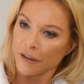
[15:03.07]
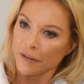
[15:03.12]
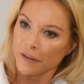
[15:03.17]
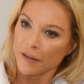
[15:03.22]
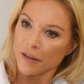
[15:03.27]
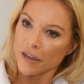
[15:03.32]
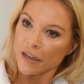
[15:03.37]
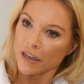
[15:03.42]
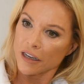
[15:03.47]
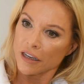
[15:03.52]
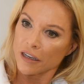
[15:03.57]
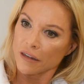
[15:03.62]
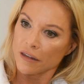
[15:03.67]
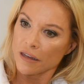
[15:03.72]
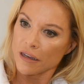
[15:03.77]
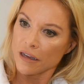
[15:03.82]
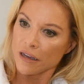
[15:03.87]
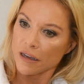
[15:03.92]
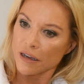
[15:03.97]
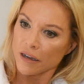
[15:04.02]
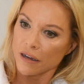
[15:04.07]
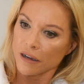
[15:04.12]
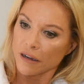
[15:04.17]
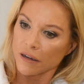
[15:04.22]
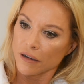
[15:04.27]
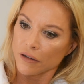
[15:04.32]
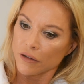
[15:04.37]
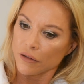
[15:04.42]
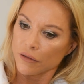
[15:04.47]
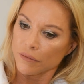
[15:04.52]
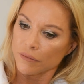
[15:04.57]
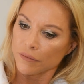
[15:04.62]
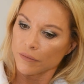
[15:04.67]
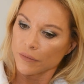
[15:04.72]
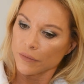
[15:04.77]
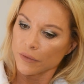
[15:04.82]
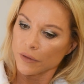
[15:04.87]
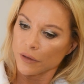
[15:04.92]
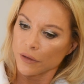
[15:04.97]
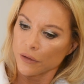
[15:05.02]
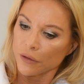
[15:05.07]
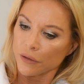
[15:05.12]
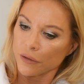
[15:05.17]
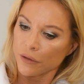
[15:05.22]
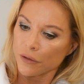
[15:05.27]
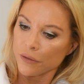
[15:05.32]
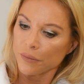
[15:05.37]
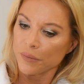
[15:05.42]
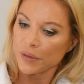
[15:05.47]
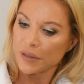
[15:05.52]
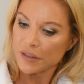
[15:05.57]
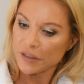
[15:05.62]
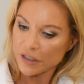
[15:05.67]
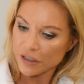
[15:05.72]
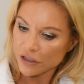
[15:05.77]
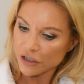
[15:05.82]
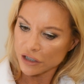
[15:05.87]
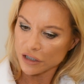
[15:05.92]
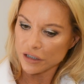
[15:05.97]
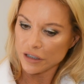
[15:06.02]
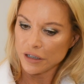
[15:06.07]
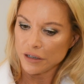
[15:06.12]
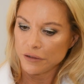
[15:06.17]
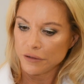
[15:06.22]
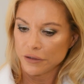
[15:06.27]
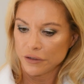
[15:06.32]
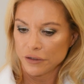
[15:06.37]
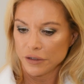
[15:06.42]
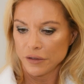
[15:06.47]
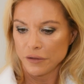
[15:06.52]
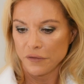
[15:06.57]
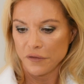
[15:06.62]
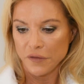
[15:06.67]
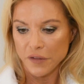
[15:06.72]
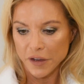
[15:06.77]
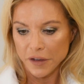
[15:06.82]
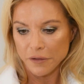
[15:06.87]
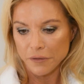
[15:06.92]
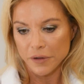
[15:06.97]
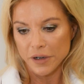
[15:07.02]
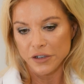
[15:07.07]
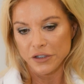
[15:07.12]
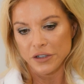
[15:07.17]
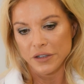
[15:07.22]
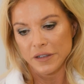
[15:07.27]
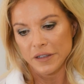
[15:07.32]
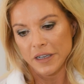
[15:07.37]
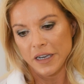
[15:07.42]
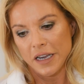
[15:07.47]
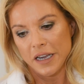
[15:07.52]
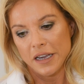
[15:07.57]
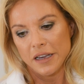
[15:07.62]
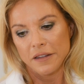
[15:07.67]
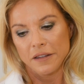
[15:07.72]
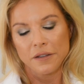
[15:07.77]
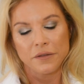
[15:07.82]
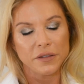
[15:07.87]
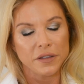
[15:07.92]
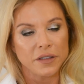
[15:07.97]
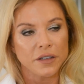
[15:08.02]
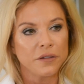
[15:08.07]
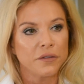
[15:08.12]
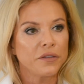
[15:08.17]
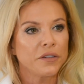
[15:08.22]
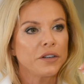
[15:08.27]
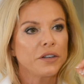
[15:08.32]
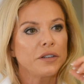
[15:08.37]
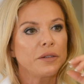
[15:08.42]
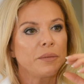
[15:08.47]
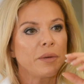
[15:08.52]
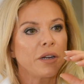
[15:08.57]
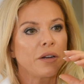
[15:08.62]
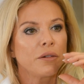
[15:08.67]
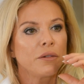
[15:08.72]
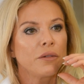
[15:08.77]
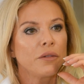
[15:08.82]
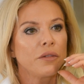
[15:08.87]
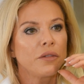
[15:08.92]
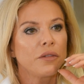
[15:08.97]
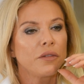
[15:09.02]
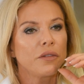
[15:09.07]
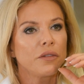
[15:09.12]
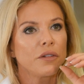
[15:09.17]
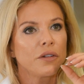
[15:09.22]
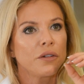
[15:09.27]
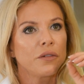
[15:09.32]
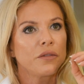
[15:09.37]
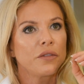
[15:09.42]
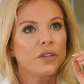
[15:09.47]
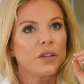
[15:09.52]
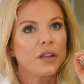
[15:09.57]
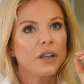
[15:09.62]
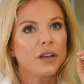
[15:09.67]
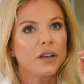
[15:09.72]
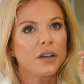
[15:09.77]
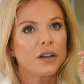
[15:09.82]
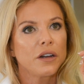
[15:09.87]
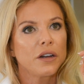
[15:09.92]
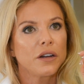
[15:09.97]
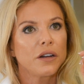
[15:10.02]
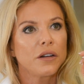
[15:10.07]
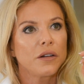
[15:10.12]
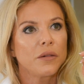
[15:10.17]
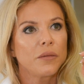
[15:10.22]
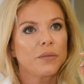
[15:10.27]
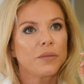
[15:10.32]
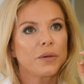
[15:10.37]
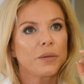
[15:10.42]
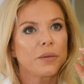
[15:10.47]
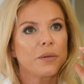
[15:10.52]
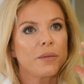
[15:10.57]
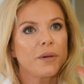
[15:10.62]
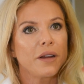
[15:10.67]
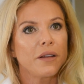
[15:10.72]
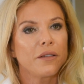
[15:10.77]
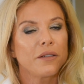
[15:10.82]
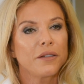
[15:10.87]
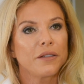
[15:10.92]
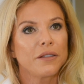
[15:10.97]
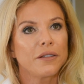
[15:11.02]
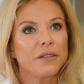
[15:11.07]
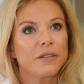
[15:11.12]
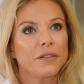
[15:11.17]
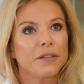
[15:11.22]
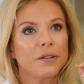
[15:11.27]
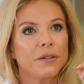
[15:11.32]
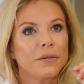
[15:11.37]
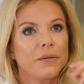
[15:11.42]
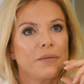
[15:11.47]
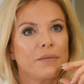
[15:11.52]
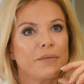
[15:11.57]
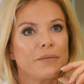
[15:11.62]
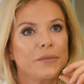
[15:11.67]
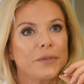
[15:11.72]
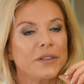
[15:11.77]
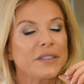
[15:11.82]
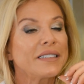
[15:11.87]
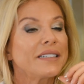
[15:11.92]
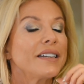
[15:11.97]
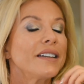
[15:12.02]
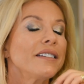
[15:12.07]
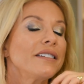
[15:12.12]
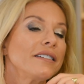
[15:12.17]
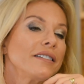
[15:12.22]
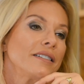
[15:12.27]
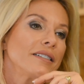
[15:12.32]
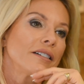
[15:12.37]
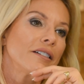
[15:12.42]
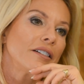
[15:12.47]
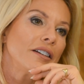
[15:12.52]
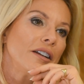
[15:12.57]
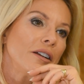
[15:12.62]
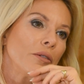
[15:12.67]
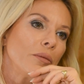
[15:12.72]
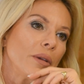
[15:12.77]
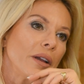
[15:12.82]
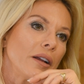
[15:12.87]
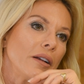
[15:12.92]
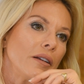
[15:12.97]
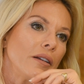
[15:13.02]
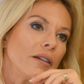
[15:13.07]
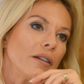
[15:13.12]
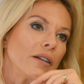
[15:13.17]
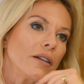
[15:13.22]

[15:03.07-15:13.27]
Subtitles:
I think the competition industry, the federation, they've suffered because of the probably the standards are a little bit.